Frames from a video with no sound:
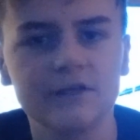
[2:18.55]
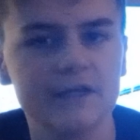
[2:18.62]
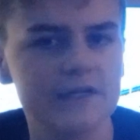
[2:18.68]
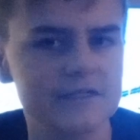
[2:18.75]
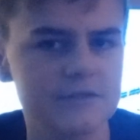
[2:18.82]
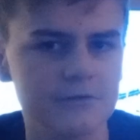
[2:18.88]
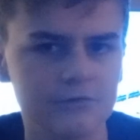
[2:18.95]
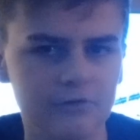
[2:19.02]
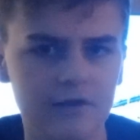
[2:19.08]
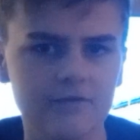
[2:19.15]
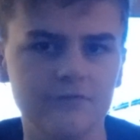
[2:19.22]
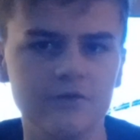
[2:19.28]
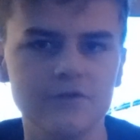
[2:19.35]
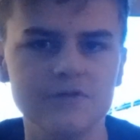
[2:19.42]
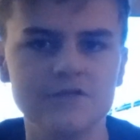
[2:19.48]
You get some
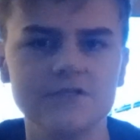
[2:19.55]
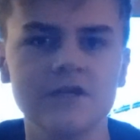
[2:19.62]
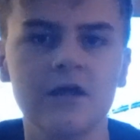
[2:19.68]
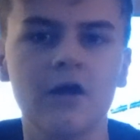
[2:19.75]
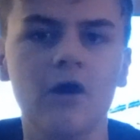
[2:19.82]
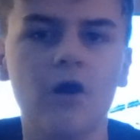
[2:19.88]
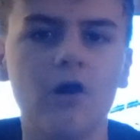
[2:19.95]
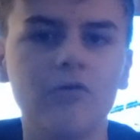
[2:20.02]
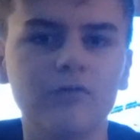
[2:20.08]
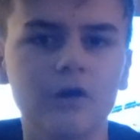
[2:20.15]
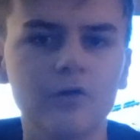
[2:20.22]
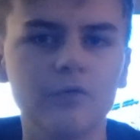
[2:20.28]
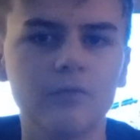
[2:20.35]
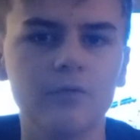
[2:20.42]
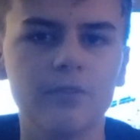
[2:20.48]
great views of
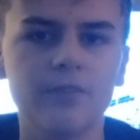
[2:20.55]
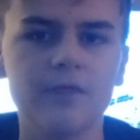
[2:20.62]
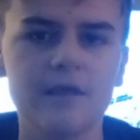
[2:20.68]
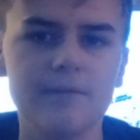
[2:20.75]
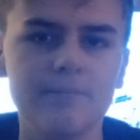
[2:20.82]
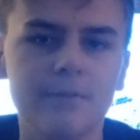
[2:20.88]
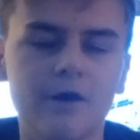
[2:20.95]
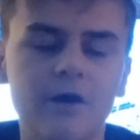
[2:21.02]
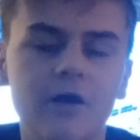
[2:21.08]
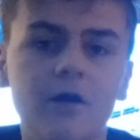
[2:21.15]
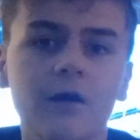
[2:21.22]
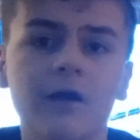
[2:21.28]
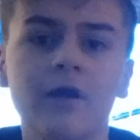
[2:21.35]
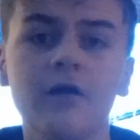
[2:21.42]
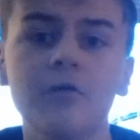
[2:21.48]
Oakwood Theme
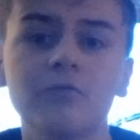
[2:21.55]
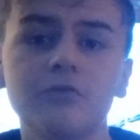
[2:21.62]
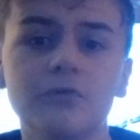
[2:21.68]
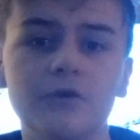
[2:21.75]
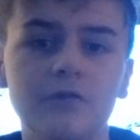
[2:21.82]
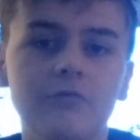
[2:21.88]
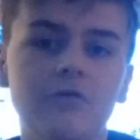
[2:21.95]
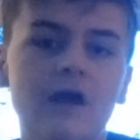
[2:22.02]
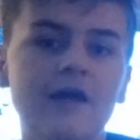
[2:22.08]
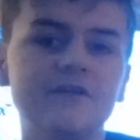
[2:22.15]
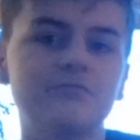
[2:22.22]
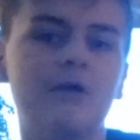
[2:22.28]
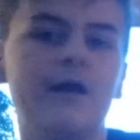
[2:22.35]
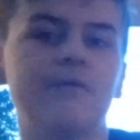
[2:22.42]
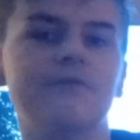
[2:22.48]
Park before you
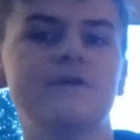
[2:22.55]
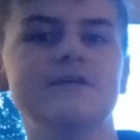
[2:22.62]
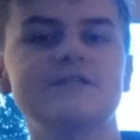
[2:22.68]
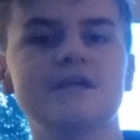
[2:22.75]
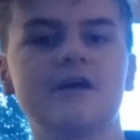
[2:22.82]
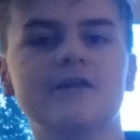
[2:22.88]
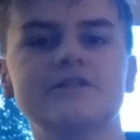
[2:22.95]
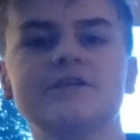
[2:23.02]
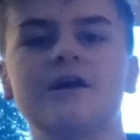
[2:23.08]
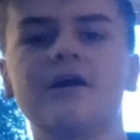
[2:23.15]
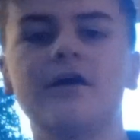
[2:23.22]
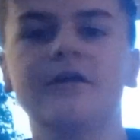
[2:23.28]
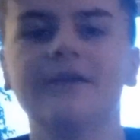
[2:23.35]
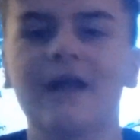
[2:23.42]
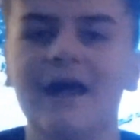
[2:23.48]
head round this
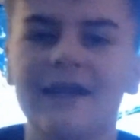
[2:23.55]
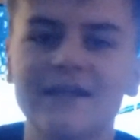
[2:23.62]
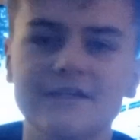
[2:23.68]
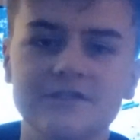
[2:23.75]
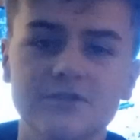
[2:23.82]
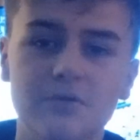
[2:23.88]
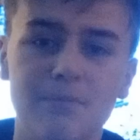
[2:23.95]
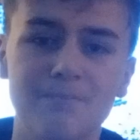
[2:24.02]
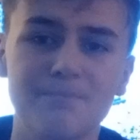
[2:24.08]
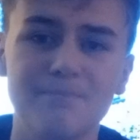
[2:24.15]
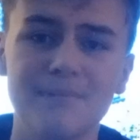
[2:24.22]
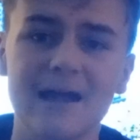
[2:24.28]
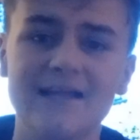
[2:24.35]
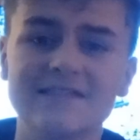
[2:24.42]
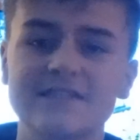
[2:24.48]
turn and into a
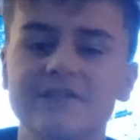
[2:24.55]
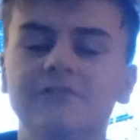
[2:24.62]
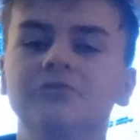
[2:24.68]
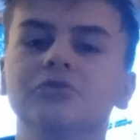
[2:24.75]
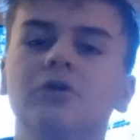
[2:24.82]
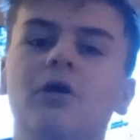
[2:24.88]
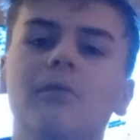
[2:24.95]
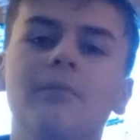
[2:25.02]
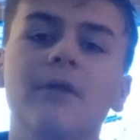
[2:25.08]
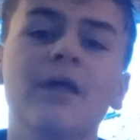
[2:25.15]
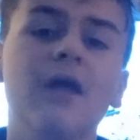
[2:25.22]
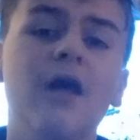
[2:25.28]
massive drop.